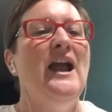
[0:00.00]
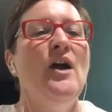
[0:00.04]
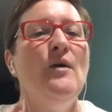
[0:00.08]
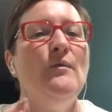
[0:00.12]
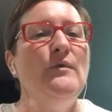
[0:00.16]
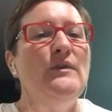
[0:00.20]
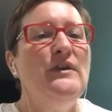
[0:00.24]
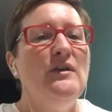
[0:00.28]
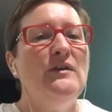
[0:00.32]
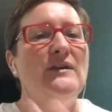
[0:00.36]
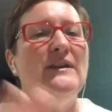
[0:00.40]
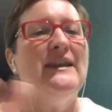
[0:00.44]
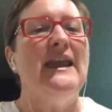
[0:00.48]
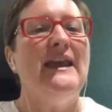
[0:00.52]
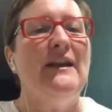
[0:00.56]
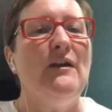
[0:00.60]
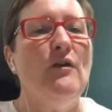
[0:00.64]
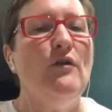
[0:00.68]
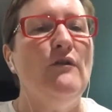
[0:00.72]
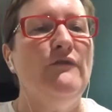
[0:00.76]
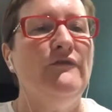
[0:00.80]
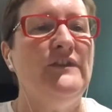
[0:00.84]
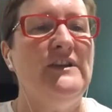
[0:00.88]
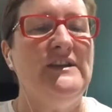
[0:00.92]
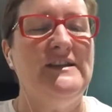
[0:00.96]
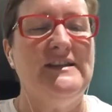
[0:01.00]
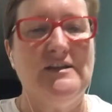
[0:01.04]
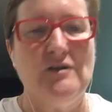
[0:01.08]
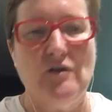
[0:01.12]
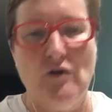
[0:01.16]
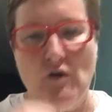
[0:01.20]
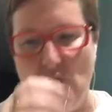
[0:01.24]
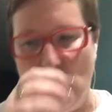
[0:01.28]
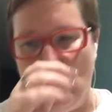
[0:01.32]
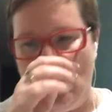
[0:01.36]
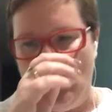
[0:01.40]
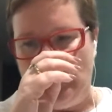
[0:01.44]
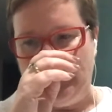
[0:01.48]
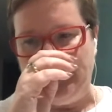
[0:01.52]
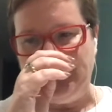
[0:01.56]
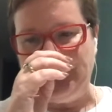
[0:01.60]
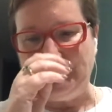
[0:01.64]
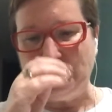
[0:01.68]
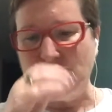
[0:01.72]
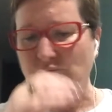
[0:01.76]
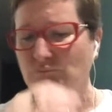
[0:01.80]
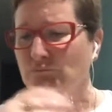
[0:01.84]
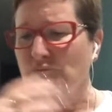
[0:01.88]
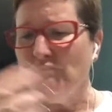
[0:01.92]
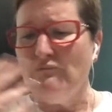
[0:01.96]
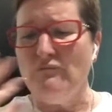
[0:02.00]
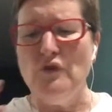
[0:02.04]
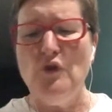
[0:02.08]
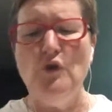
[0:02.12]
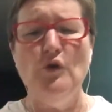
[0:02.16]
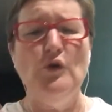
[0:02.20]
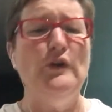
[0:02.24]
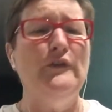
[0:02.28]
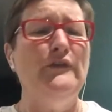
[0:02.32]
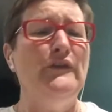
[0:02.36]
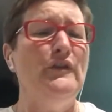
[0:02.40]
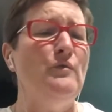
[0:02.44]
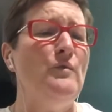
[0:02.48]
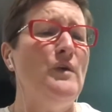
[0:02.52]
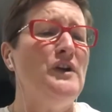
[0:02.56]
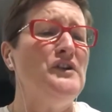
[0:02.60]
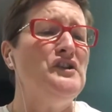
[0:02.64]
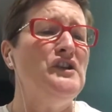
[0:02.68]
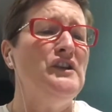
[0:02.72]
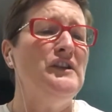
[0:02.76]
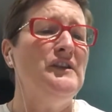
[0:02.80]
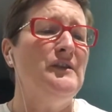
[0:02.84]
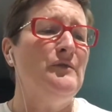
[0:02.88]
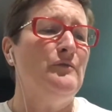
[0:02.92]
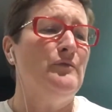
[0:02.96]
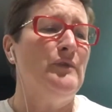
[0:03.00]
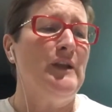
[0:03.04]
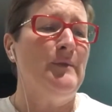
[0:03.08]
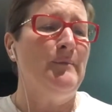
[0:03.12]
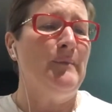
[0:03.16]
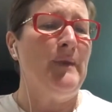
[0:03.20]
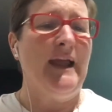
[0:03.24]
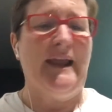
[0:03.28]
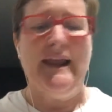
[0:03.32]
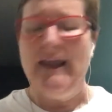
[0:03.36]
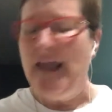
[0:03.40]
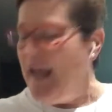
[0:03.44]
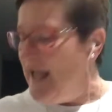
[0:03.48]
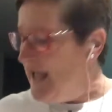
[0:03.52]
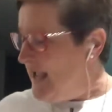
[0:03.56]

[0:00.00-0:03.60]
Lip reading: When you get off this call, or if you're watching the replay,